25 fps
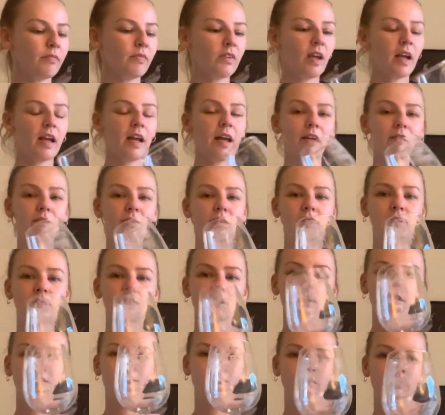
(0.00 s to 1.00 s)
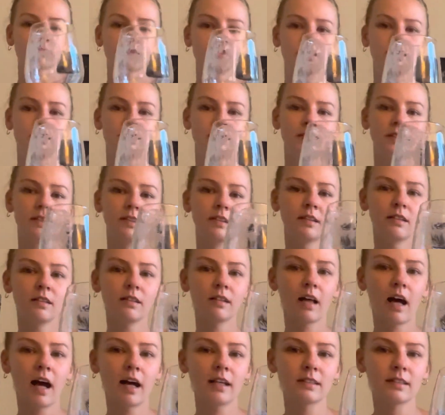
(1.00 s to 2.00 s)
I have these cute
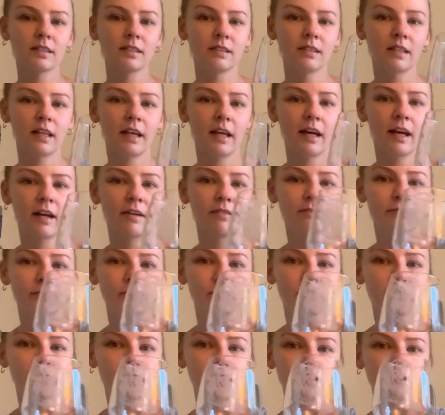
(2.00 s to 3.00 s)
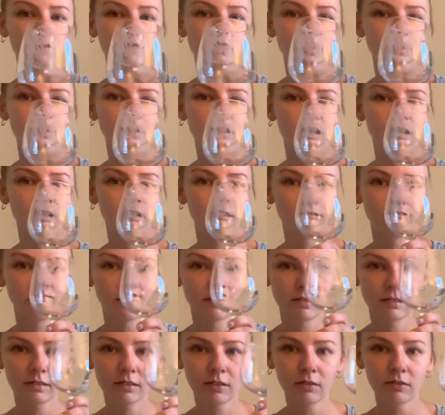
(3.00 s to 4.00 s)
glasses that have, well, you can't really tell.
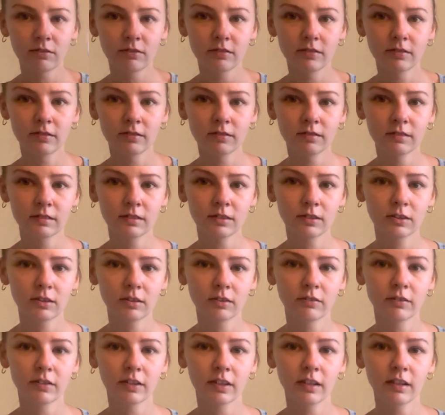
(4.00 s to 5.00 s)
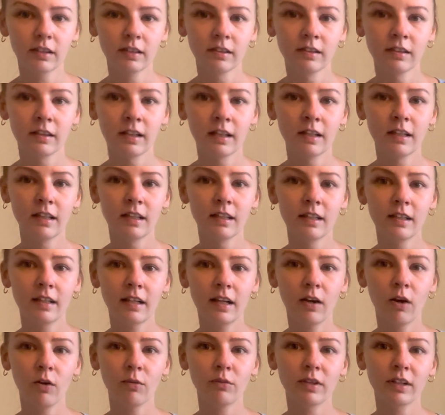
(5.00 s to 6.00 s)
No, it's over there.
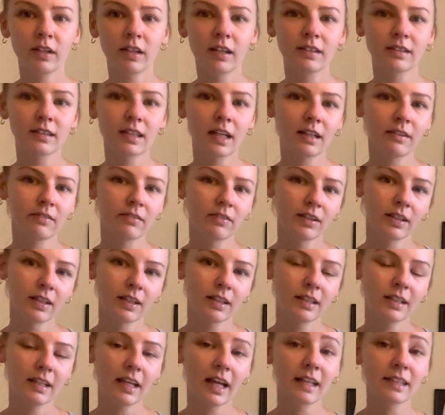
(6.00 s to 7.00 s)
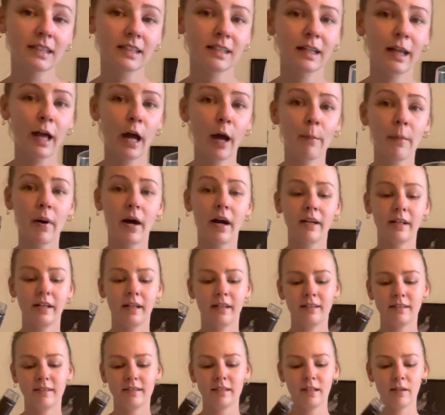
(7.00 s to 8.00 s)
Oh, there it goes. It has a lab on it.